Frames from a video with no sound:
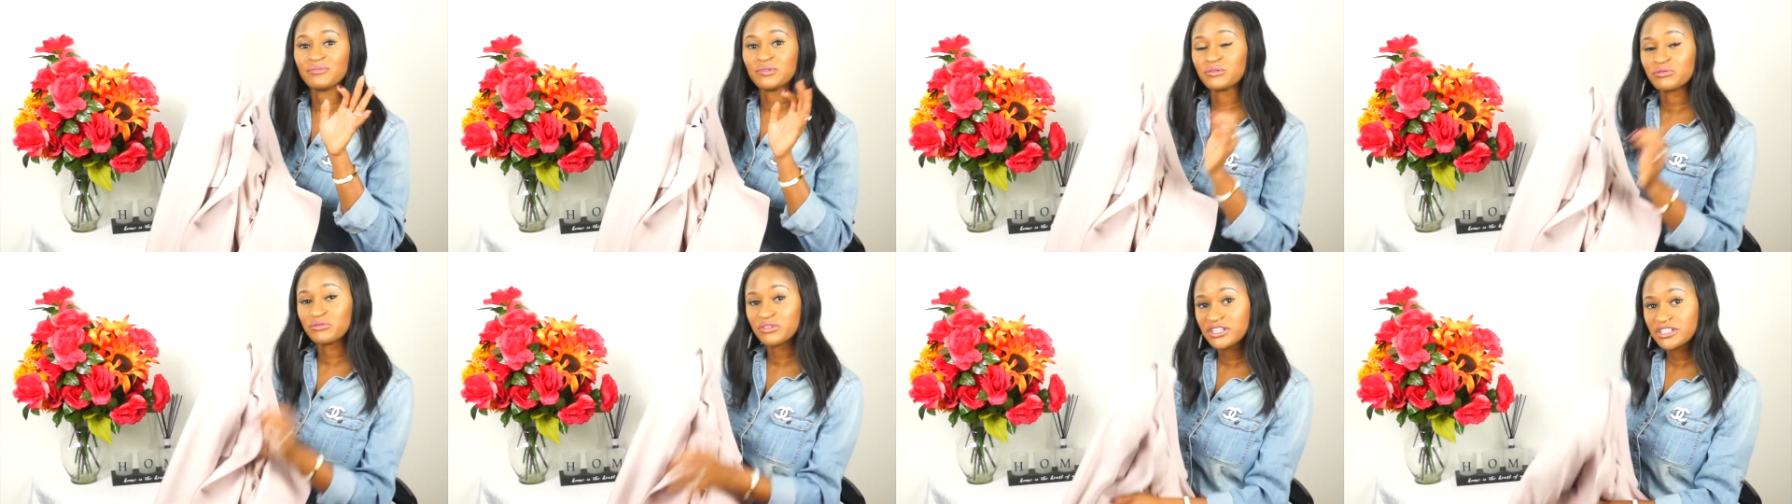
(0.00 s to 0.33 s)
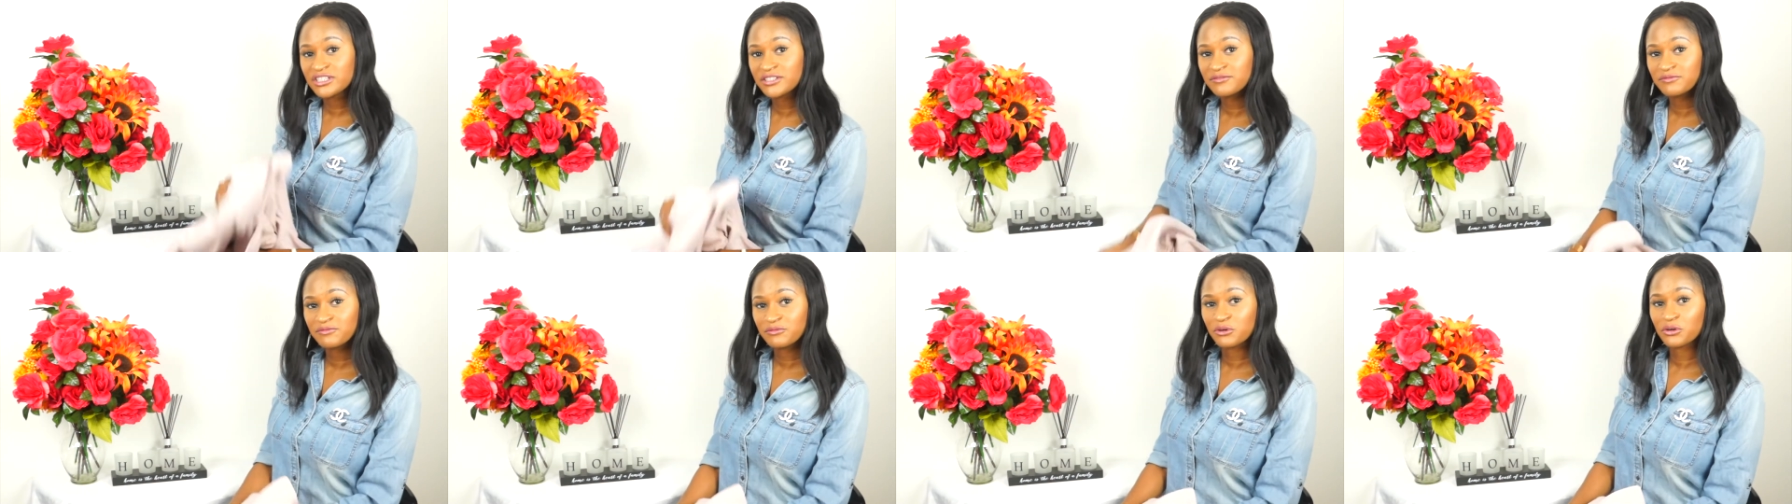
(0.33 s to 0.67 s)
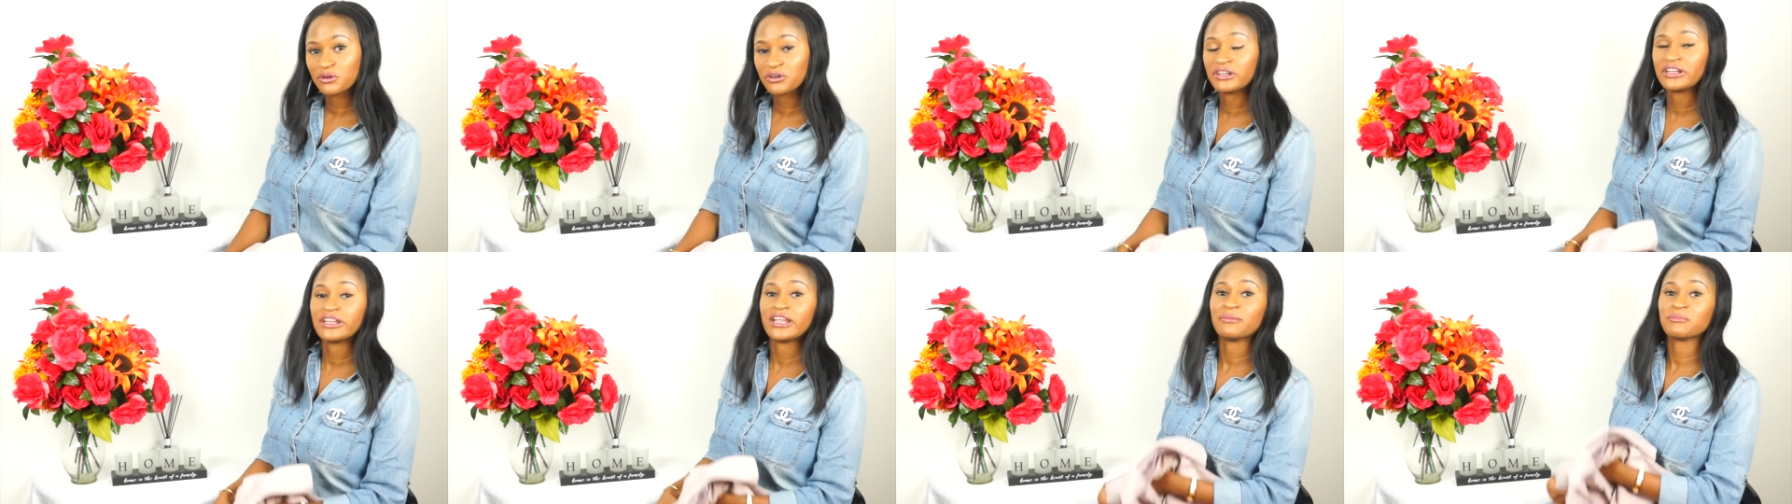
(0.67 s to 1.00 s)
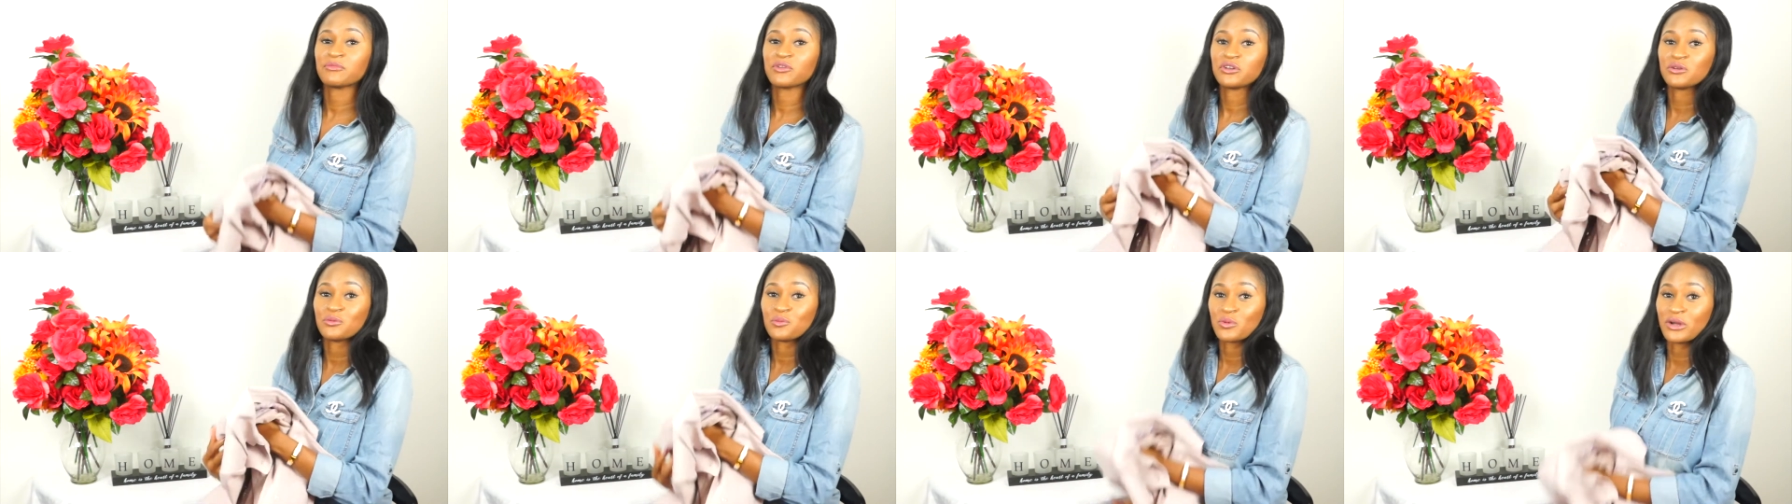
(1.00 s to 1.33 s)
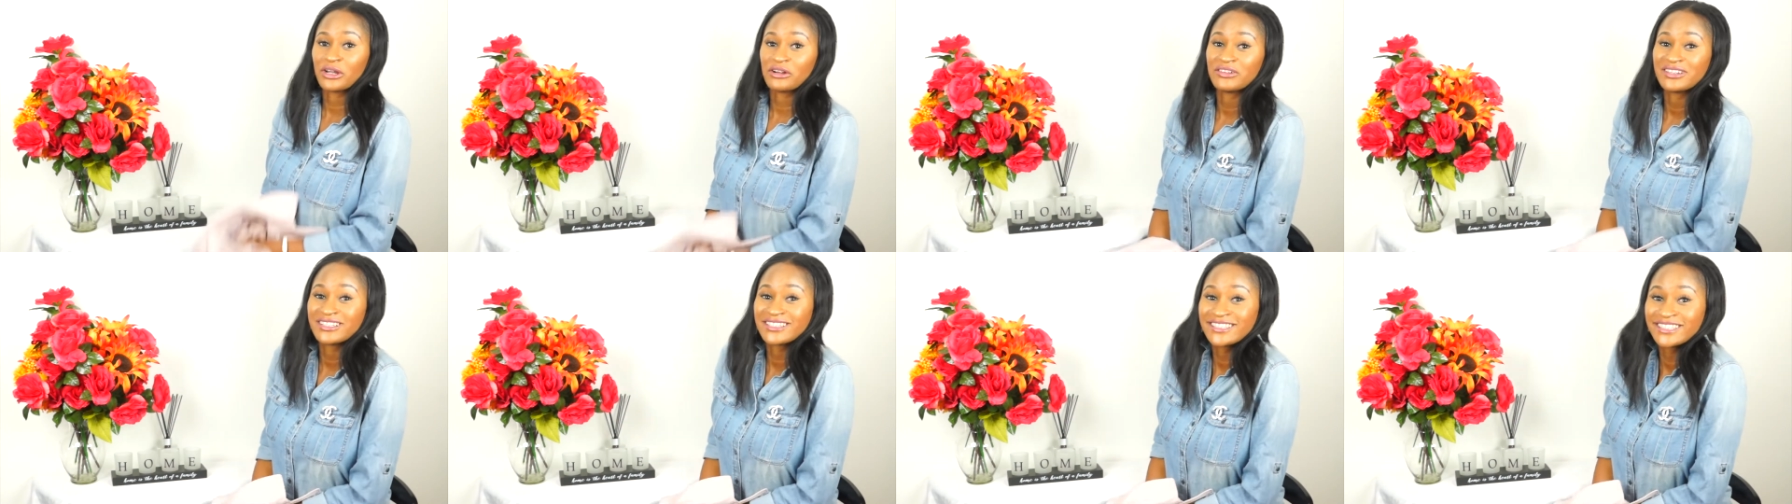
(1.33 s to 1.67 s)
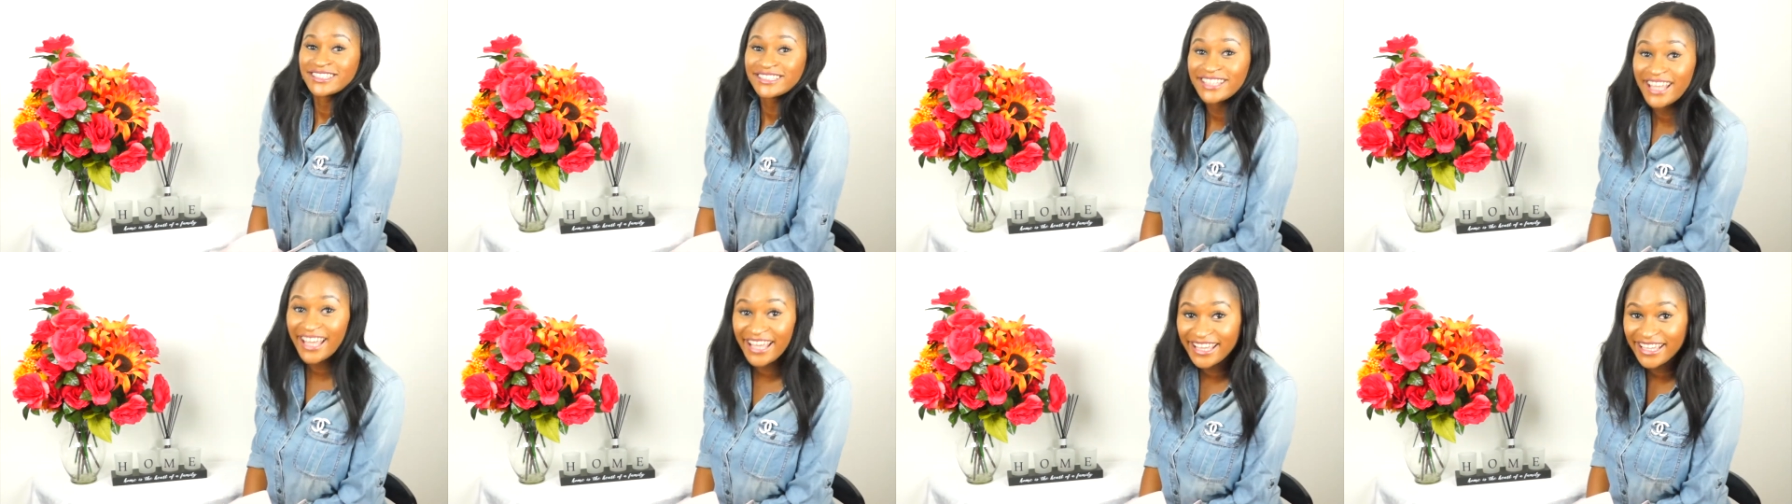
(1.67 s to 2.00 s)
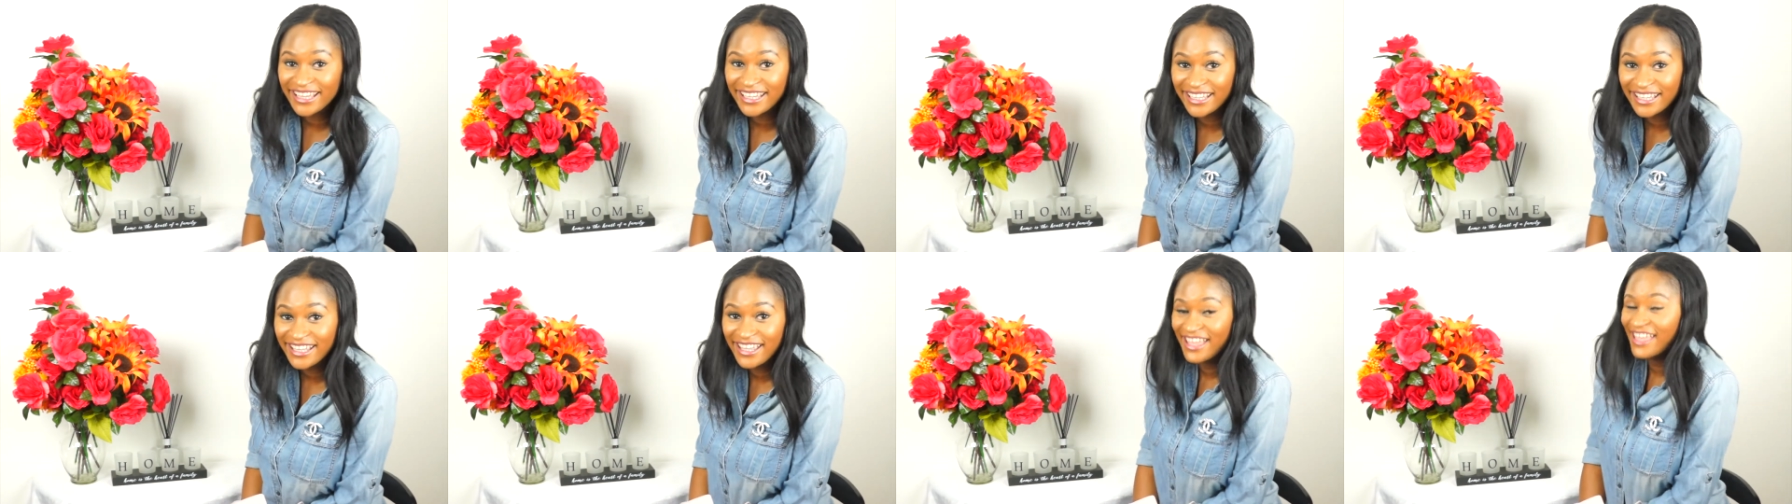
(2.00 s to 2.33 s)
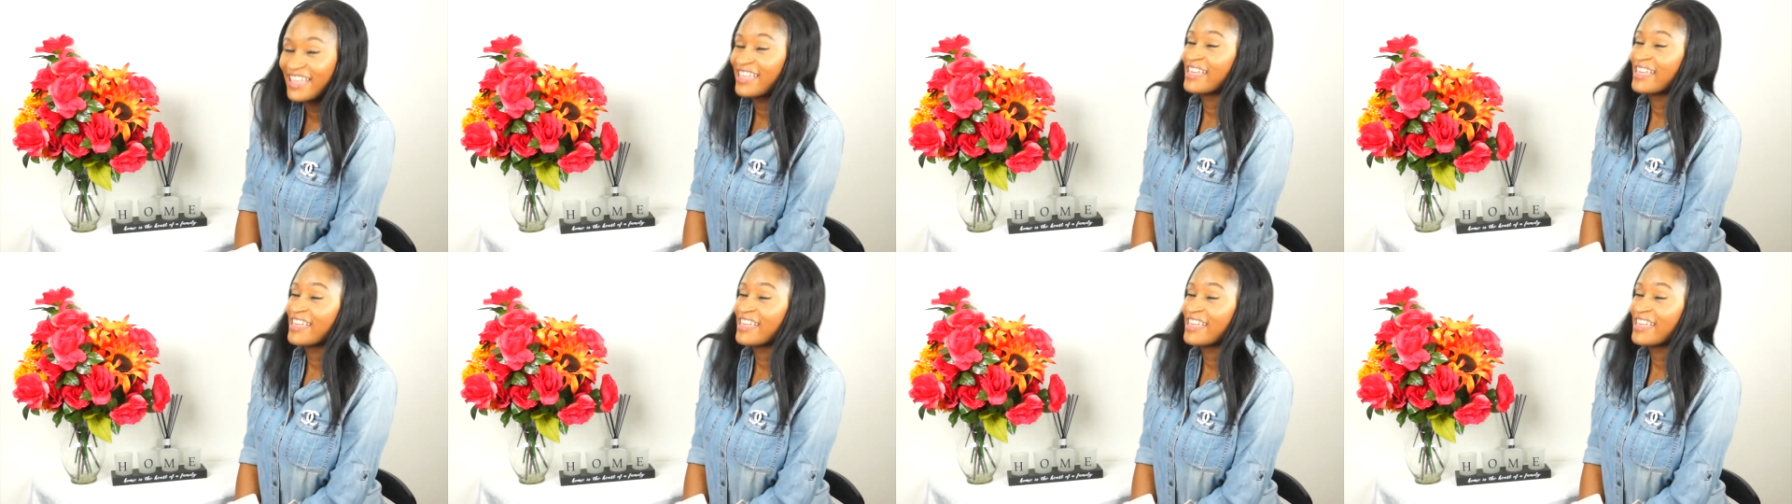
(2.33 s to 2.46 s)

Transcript: been reaching for it. I'm gonna wear it today.